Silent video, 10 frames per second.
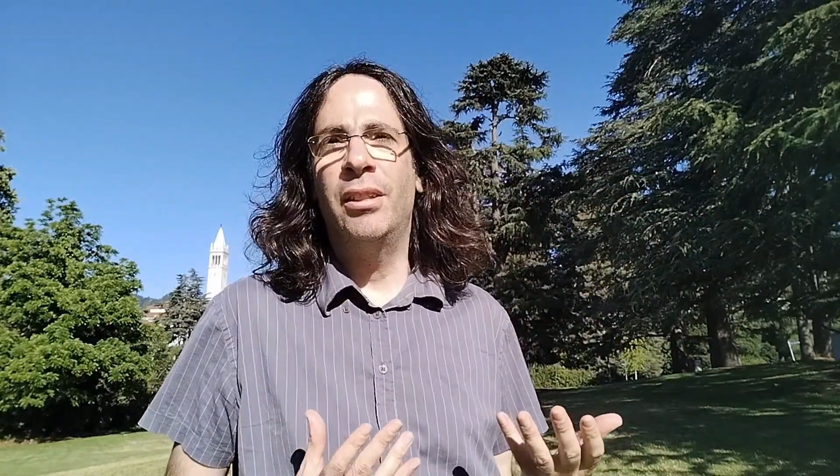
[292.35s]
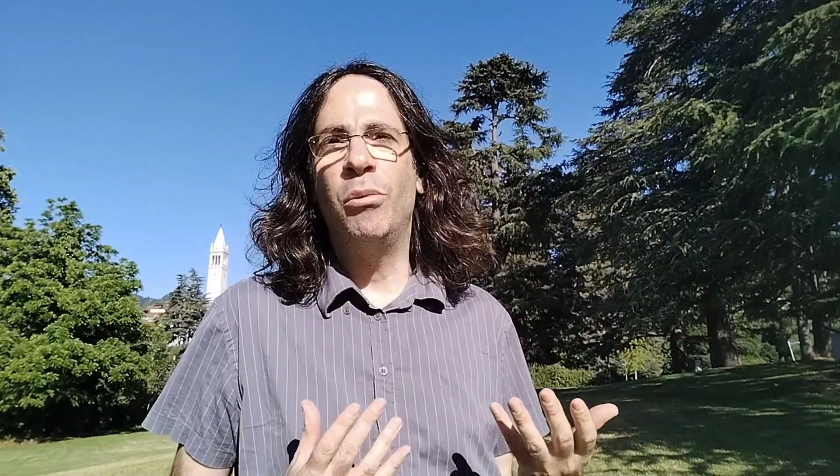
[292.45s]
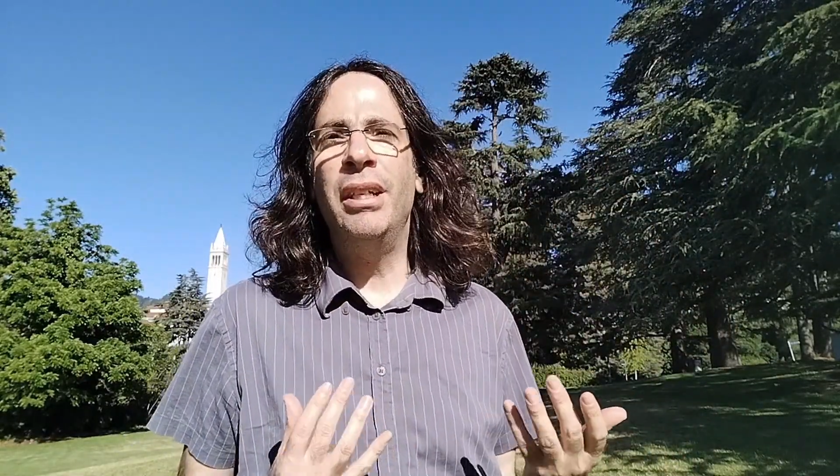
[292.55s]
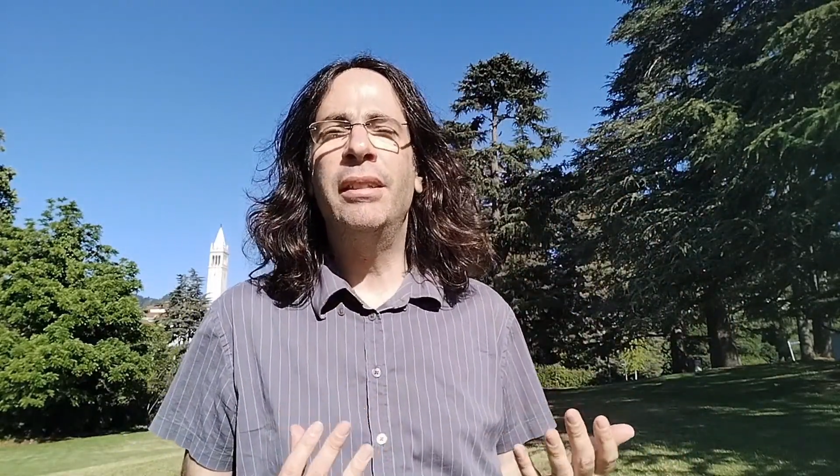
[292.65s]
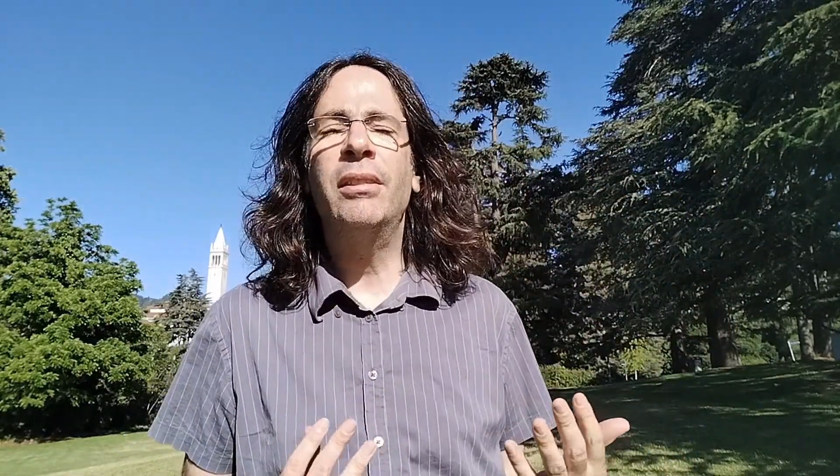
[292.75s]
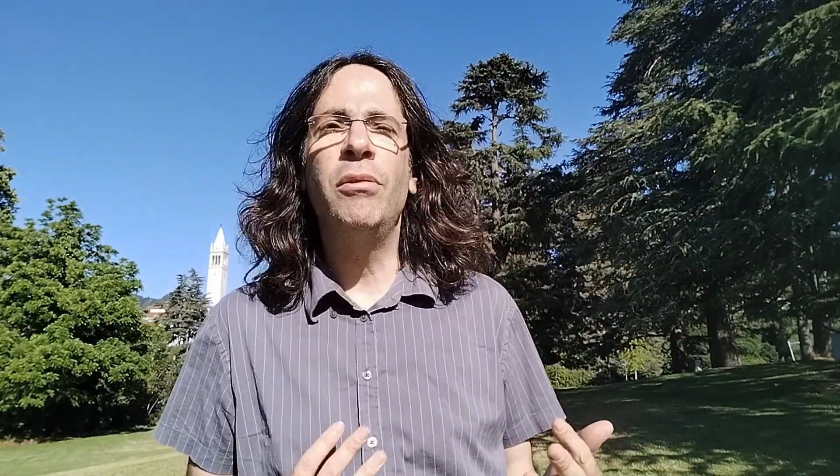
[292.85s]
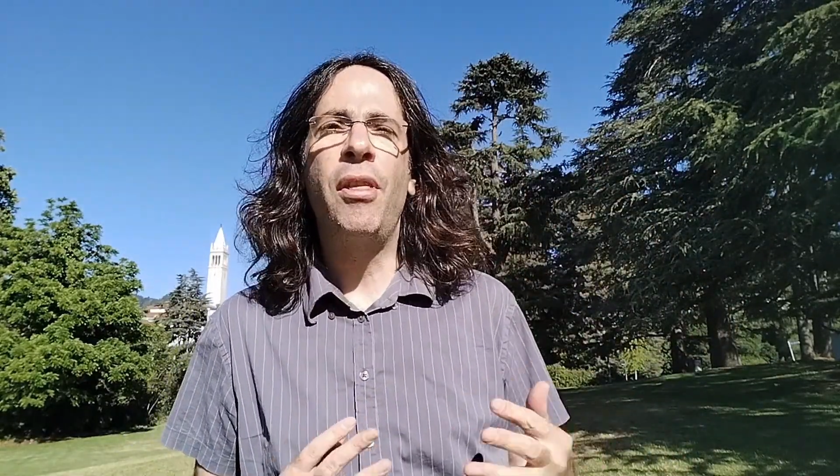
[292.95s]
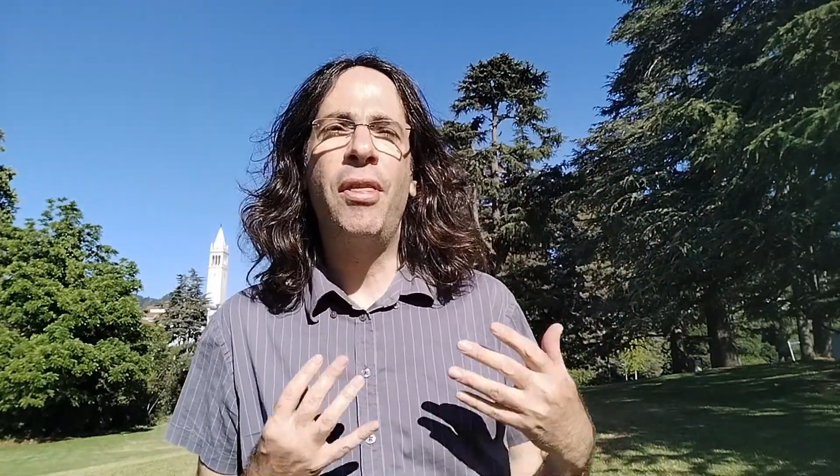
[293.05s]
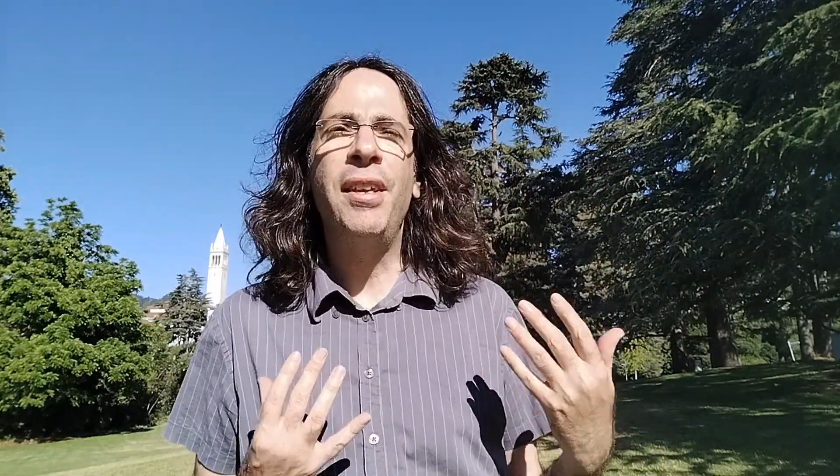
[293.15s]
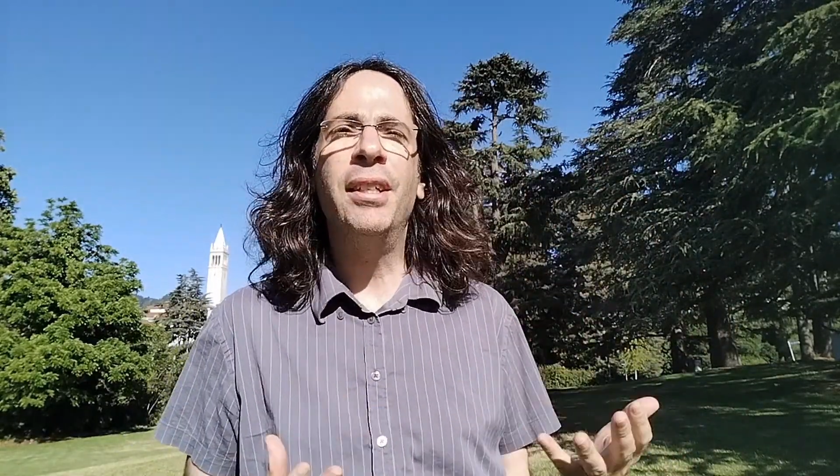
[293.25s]
the way
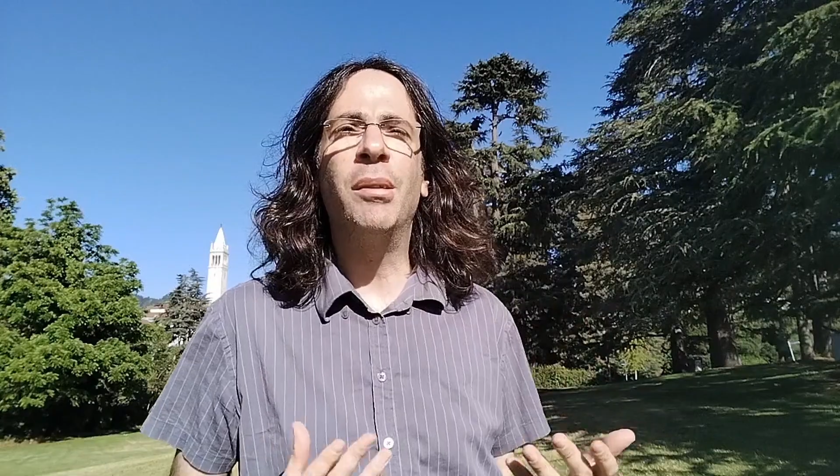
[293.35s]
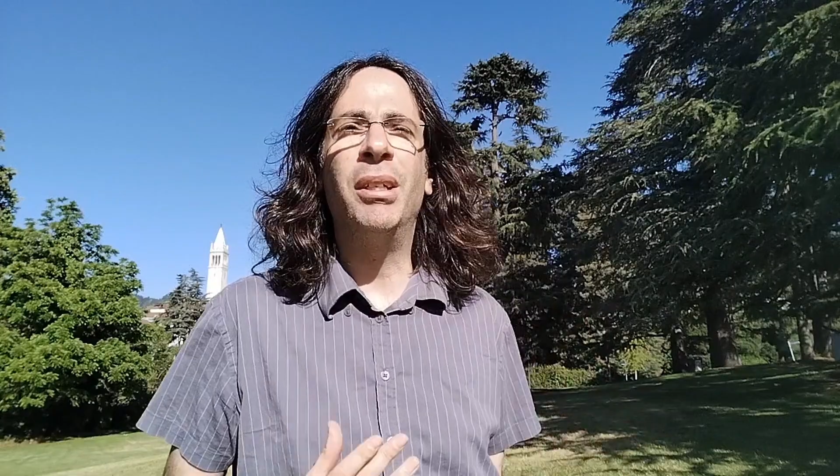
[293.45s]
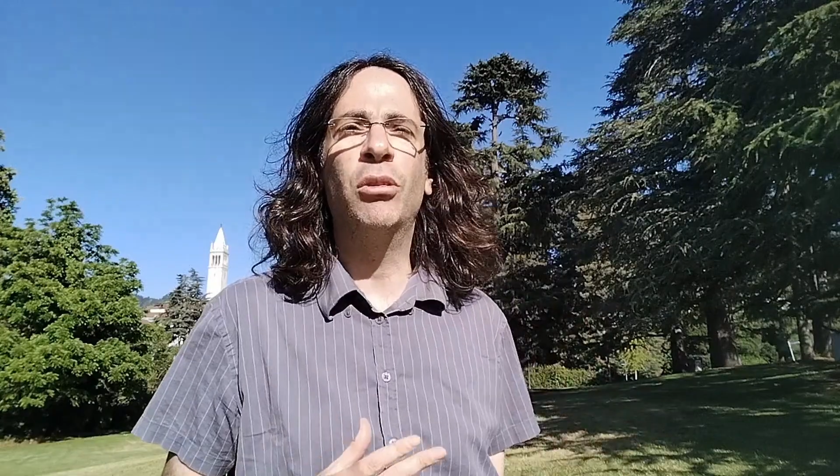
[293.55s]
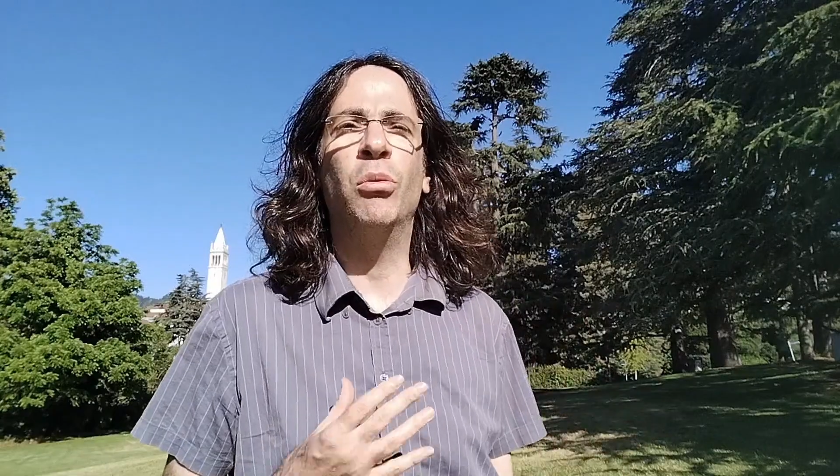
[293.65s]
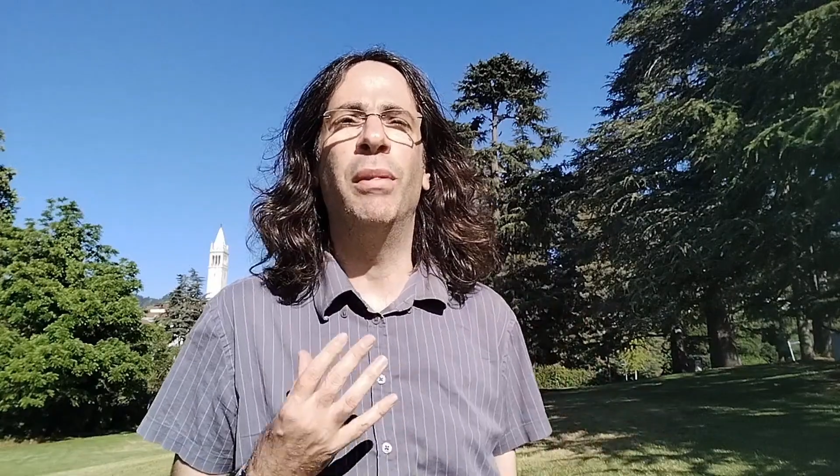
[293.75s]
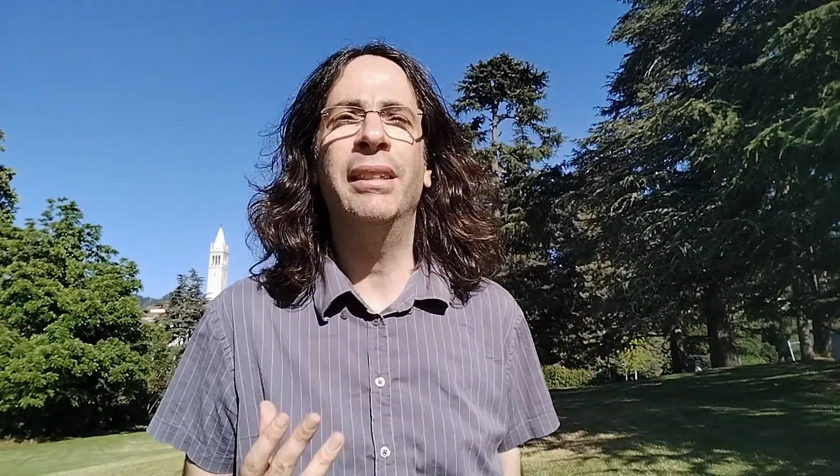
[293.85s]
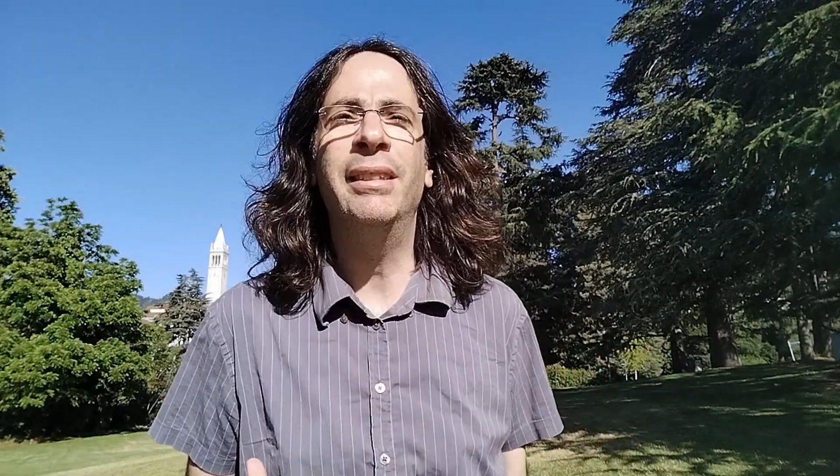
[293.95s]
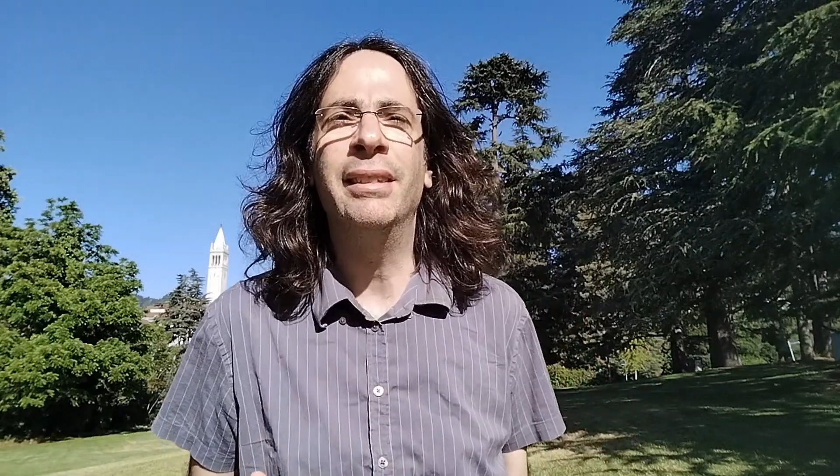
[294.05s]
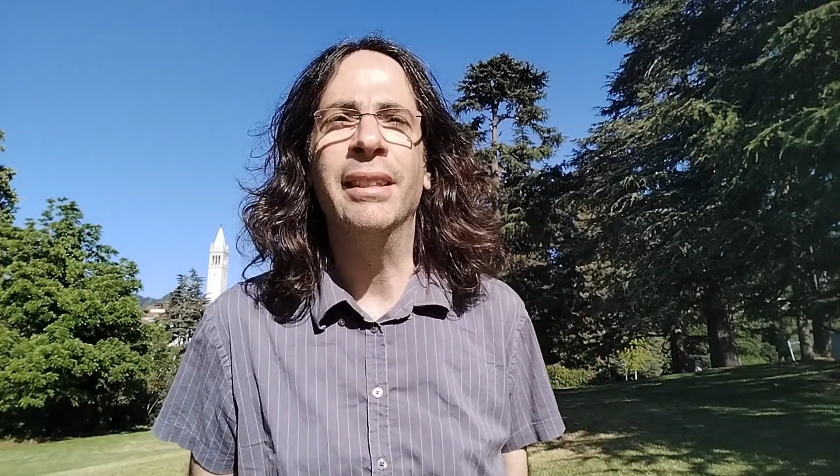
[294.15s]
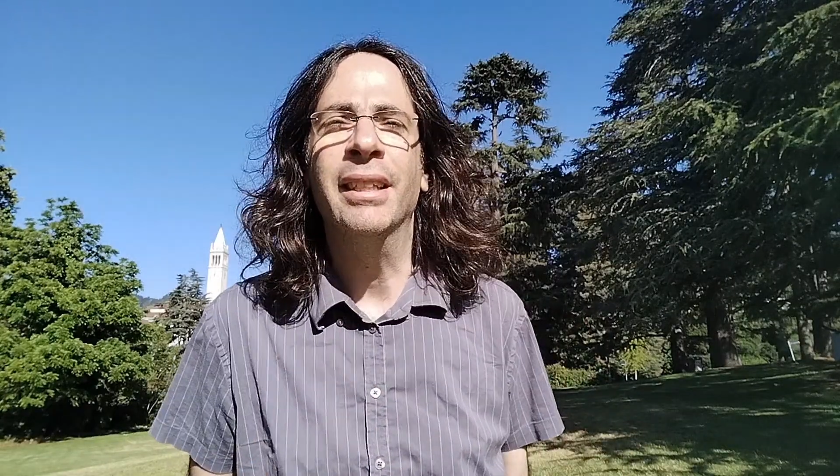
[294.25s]
that we think about
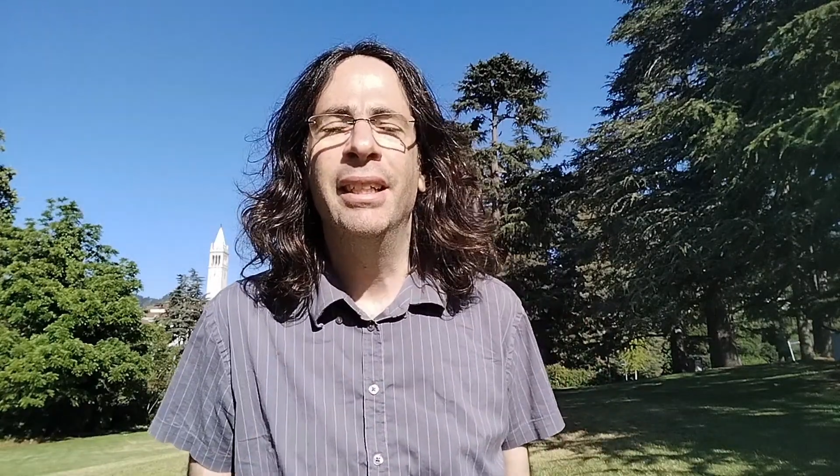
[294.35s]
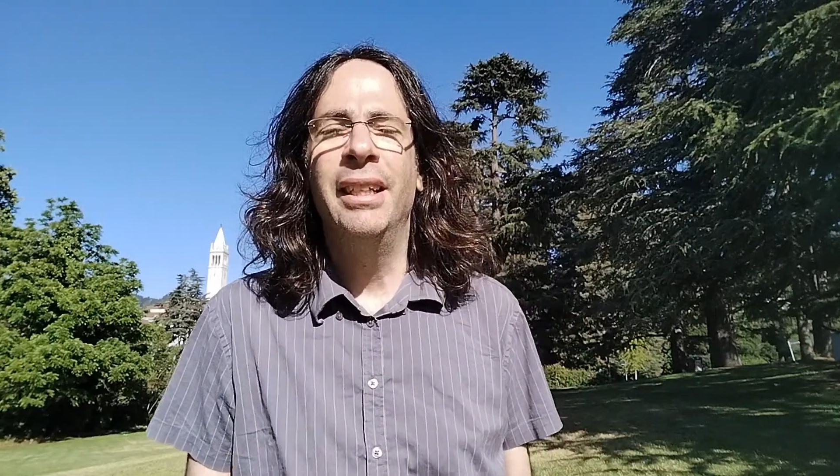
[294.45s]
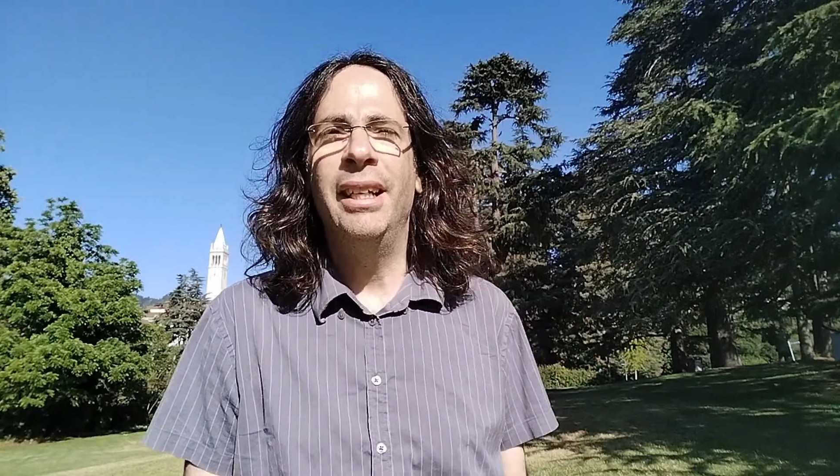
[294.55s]
humanity